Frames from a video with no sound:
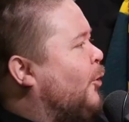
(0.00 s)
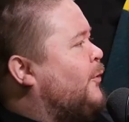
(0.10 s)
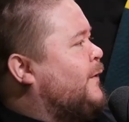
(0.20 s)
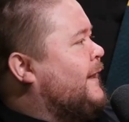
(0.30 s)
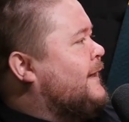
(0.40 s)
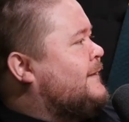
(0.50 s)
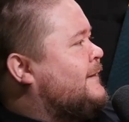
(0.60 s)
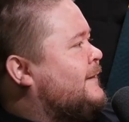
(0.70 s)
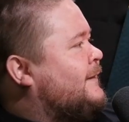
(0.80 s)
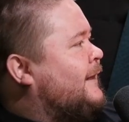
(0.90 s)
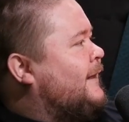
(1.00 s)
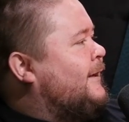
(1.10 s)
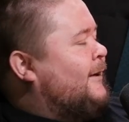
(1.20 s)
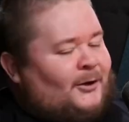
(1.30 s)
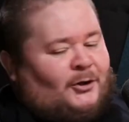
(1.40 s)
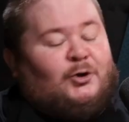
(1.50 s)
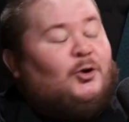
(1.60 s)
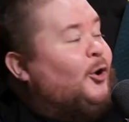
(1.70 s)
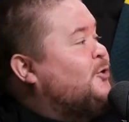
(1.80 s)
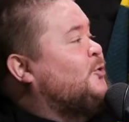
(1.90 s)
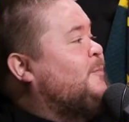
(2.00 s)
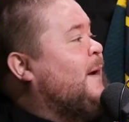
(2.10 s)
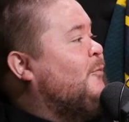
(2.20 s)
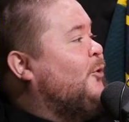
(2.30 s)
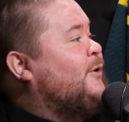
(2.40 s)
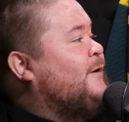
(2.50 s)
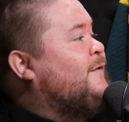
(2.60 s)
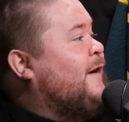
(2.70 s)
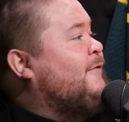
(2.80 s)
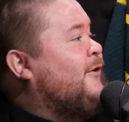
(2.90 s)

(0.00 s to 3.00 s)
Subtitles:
more than this? You also spent more than a fiver.